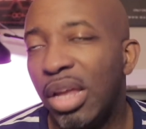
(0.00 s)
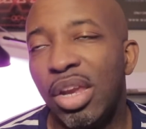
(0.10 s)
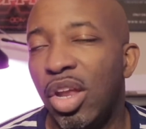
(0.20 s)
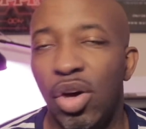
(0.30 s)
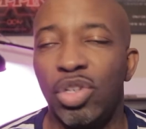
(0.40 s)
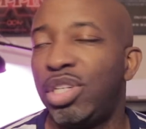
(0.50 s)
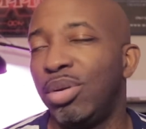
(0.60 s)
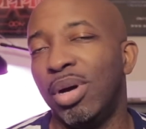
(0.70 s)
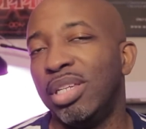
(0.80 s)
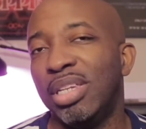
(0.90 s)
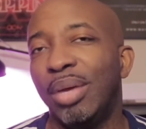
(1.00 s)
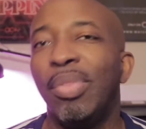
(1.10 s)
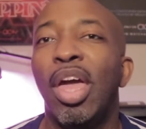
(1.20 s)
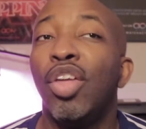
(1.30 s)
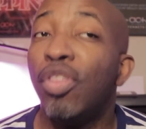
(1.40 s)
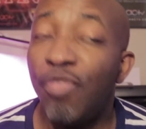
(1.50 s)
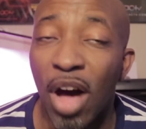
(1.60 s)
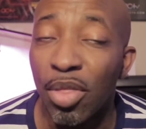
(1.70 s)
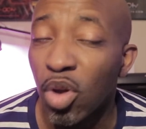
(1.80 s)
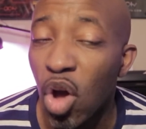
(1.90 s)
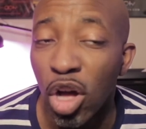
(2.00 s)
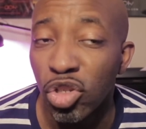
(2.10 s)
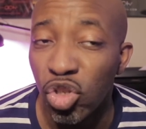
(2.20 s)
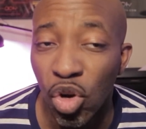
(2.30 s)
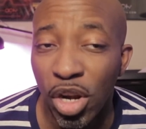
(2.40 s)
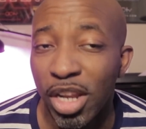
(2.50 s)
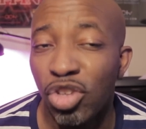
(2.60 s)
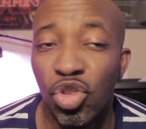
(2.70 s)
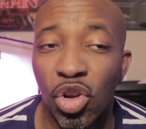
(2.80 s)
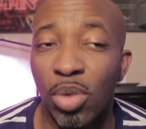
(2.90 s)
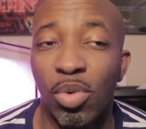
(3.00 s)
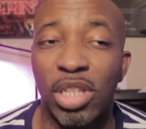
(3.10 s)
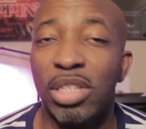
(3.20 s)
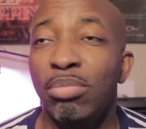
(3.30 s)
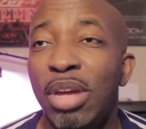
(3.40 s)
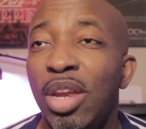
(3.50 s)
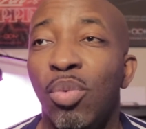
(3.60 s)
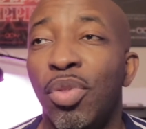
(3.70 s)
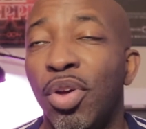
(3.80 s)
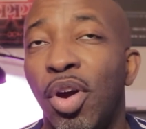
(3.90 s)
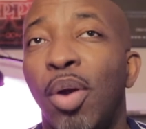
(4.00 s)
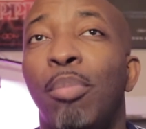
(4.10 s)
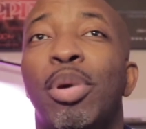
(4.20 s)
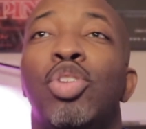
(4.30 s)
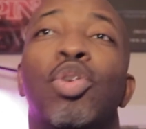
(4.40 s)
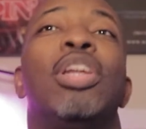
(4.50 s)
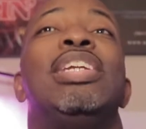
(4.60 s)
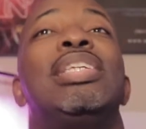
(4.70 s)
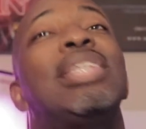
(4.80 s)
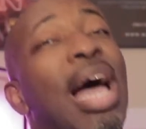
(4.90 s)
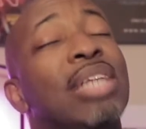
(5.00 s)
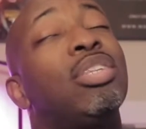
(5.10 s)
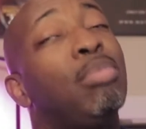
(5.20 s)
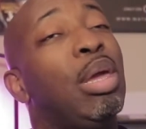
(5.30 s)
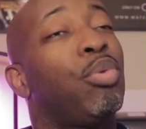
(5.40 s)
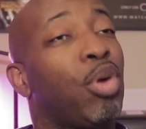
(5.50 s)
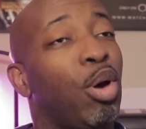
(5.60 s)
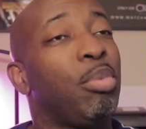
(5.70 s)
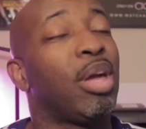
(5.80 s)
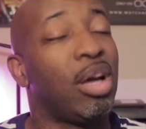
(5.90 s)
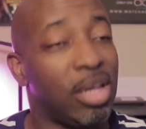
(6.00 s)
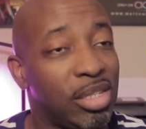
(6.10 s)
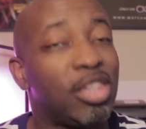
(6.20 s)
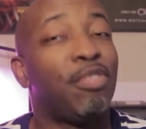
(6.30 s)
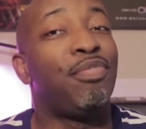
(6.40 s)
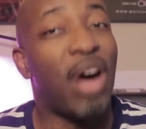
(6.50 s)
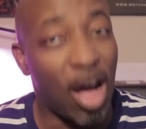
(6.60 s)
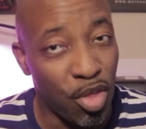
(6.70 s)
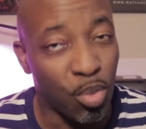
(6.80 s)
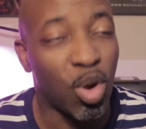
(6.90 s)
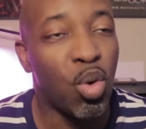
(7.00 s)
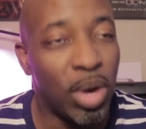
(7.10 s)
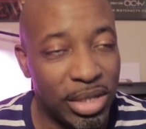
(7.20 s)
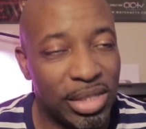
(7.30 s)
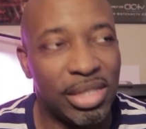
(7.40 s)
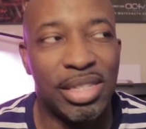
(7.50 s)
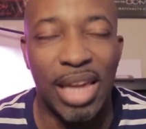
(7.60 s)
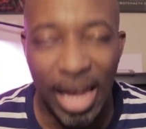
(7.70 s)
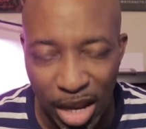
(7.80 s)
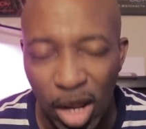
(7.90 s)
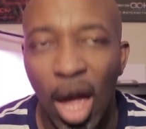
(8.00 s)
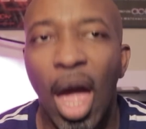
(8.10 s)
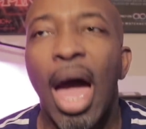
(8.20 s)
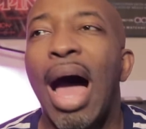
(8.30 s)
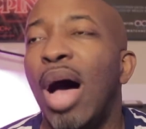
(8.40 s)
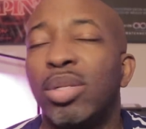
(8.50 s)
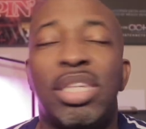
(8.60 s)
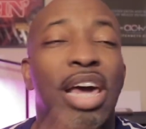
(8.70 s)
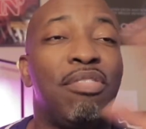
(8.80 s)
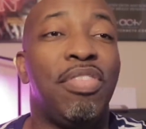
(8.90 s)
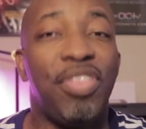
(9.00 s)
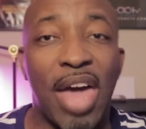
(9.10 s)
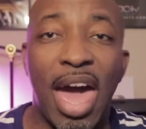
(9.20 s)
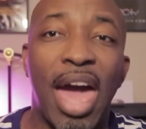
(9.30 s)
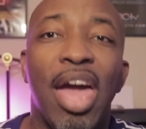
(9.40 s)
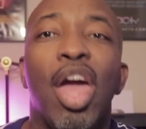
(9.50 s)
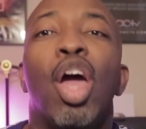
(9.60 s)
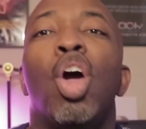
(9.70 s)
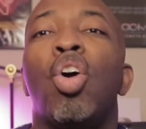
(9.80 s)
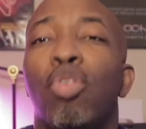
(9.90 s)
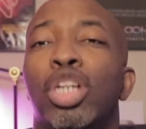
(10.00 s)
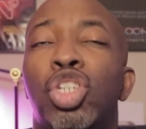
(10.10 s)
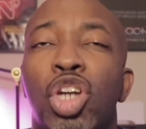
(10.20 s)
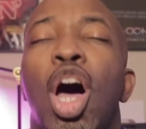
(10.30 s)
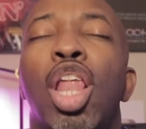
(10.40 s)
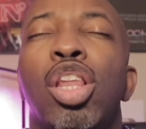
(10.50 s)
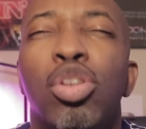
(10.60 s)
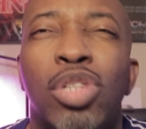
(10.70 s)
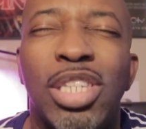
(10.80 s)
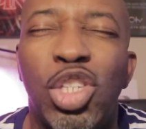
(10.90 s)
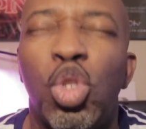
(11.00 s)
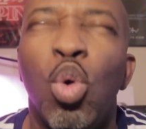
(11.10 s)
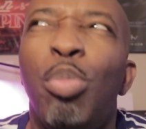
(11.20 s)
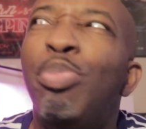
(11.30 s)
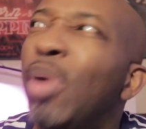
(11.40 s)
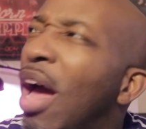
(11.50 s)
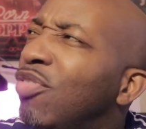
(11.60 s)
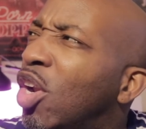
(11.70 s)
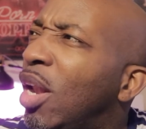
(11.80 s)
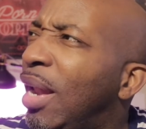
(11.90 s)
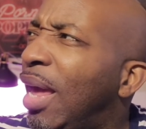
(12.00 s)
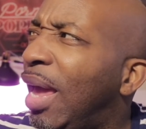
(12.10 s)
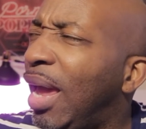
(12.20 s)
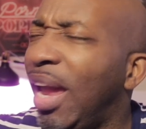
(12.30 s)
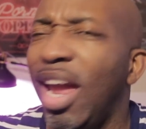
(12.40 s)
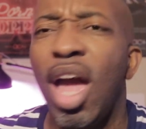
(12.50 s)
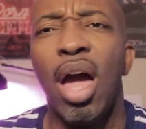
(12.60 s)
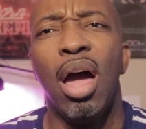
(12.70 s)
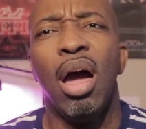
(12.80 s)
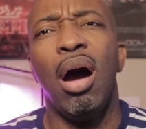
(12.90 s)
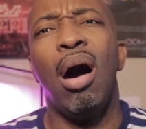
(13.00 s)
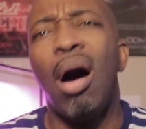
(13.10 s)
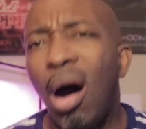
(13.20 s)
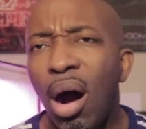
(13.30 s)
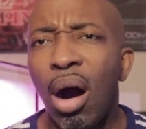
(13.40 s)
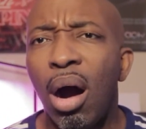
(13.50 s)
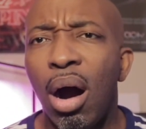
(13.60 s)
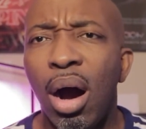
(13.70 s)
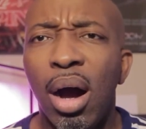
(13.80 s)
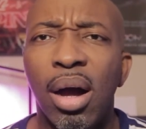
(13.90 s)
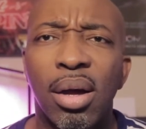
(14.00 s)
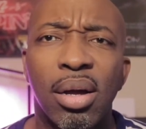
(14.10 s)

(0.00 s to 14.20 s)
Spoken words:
No, she wasn't. The father calls Jordan and Jordan wasn't meeting with her, but Jordan decides to meet with her because the father requests it. Outside of that, Crenshaw loses to Beverly. Aww.